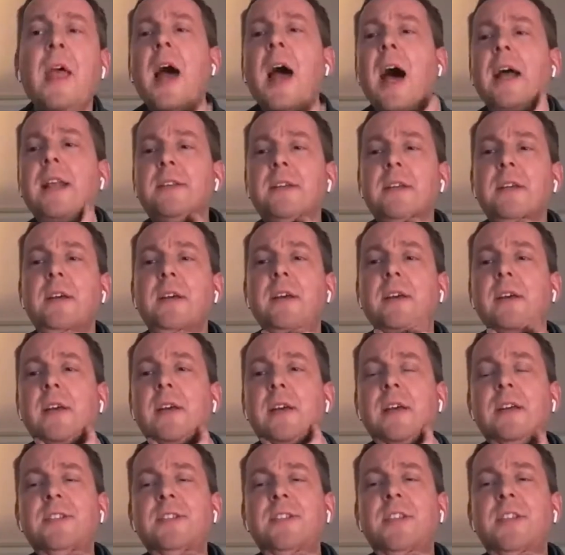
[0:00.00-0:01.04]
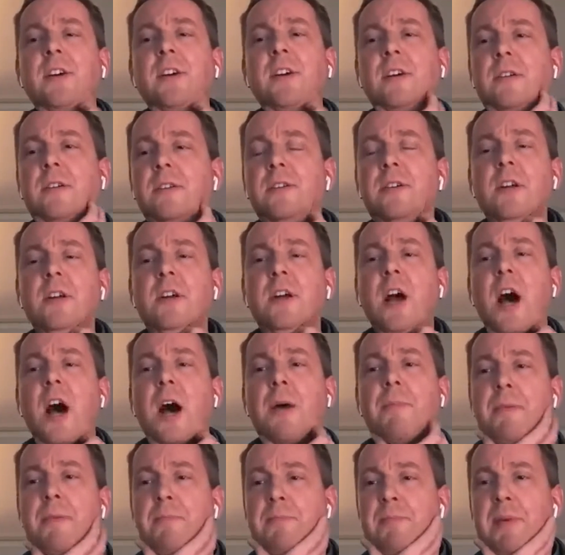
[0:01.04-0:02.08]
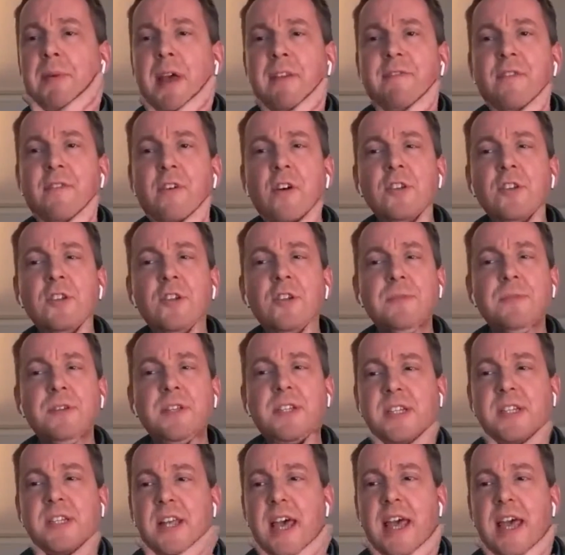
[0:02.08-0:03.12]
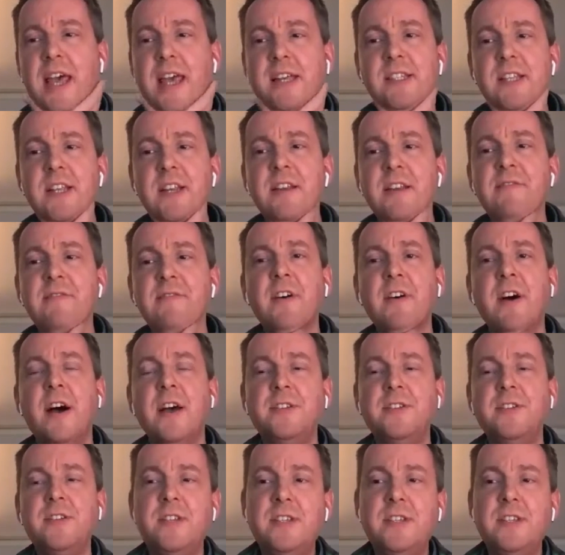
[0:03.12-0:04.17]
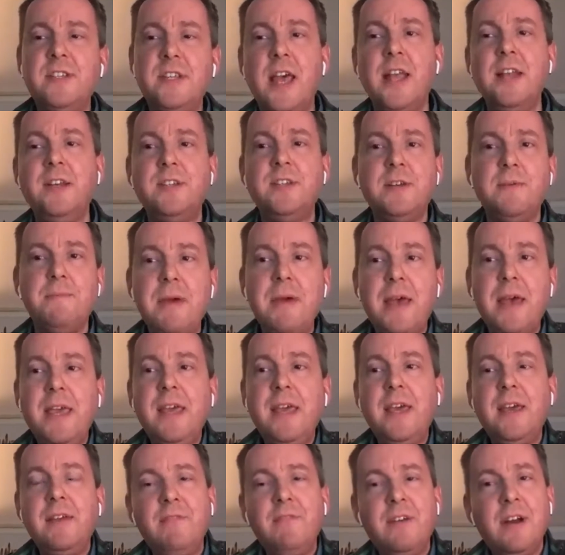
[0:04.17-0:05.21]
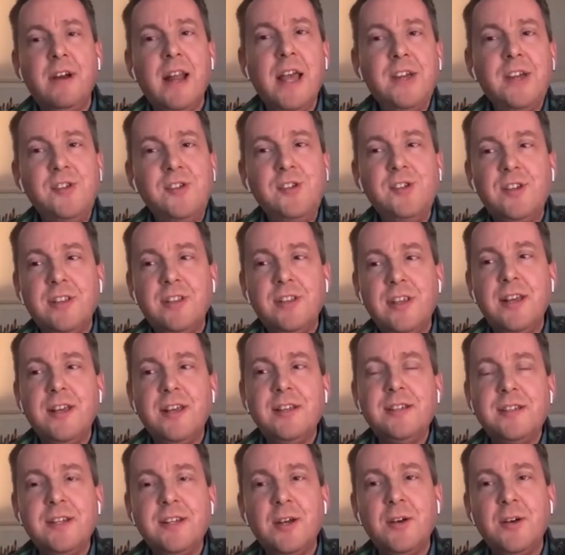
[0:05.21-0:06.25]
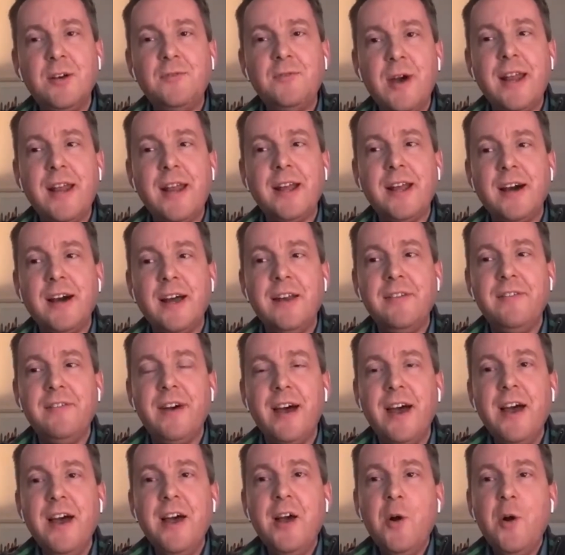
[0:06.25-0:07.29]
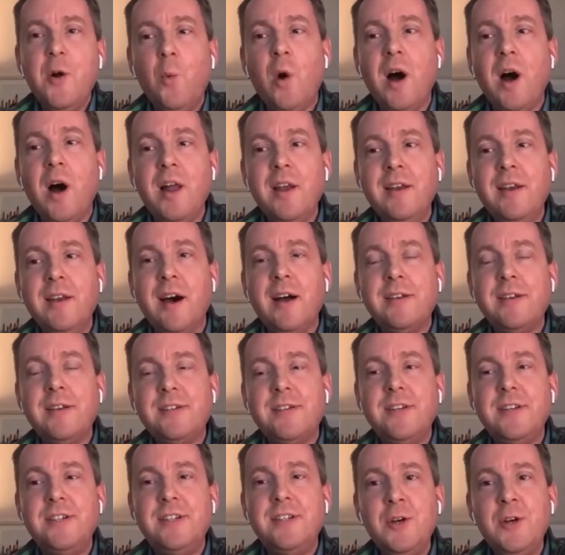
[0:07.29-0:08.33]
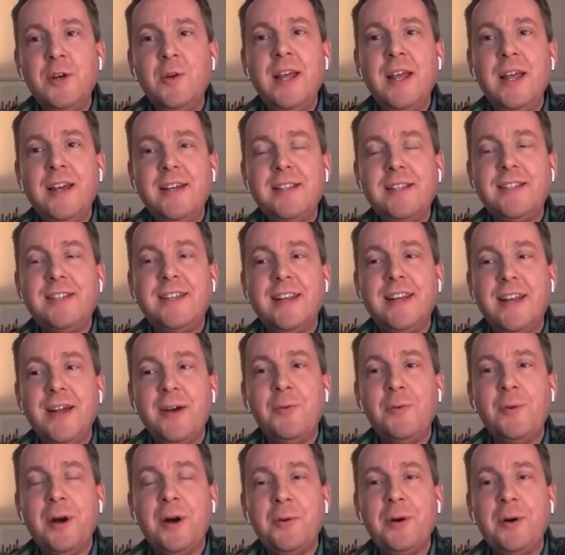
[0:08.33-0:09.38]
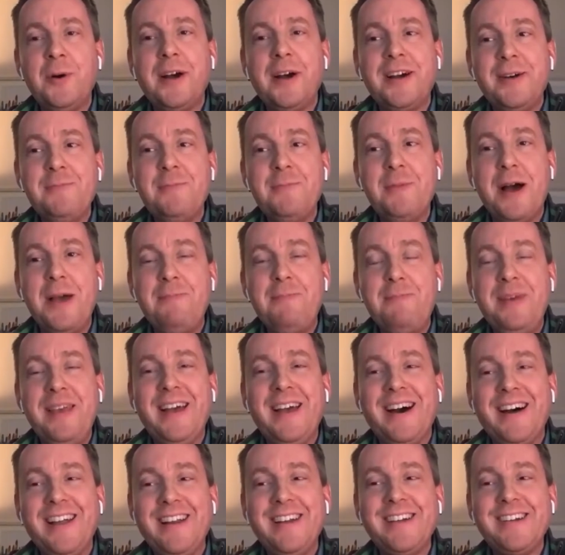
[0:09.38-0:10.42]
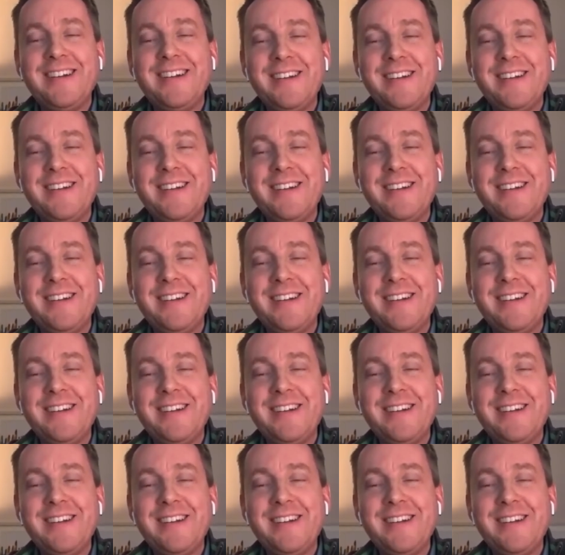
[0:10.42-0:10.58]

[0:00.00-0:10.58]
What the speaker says: And is there sort of common pitfalls or mistakes that advisors tend to make in relation to this? If you had a kind of a what not to do list, what might be on